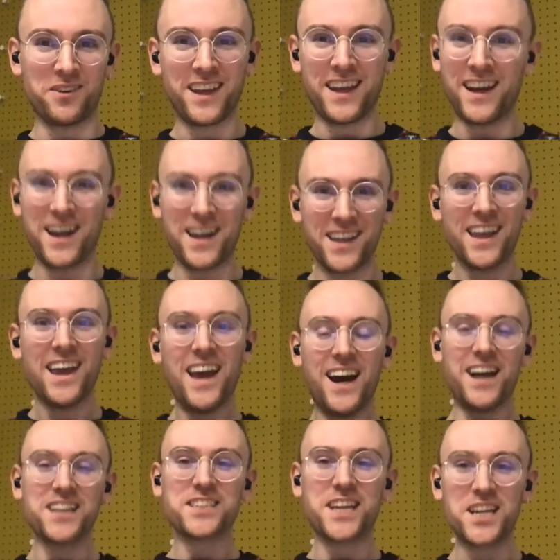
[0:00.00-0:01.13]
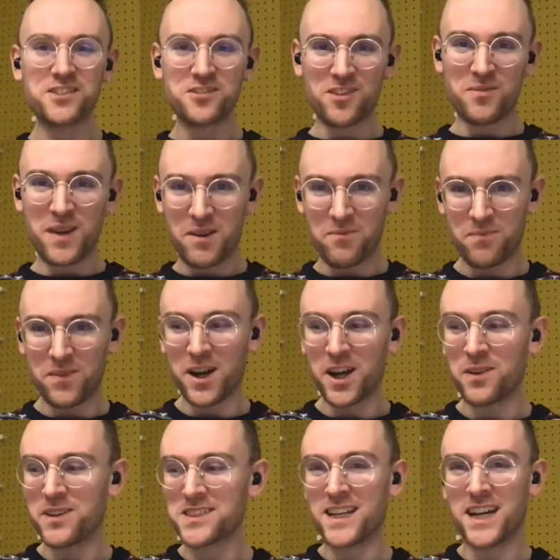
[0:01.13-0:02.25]
Yeah, I, I changed from um,
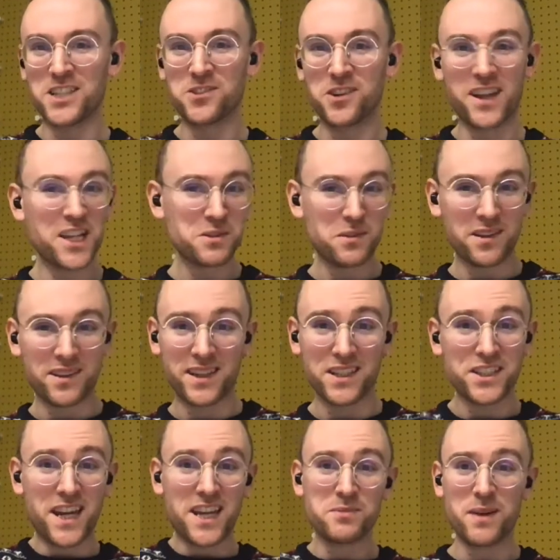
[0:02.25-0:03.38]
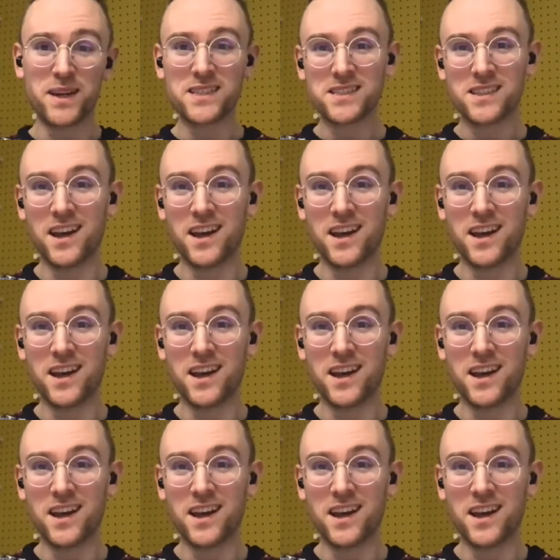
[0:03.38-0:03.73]
iOS to Android. I just wanted to change pace.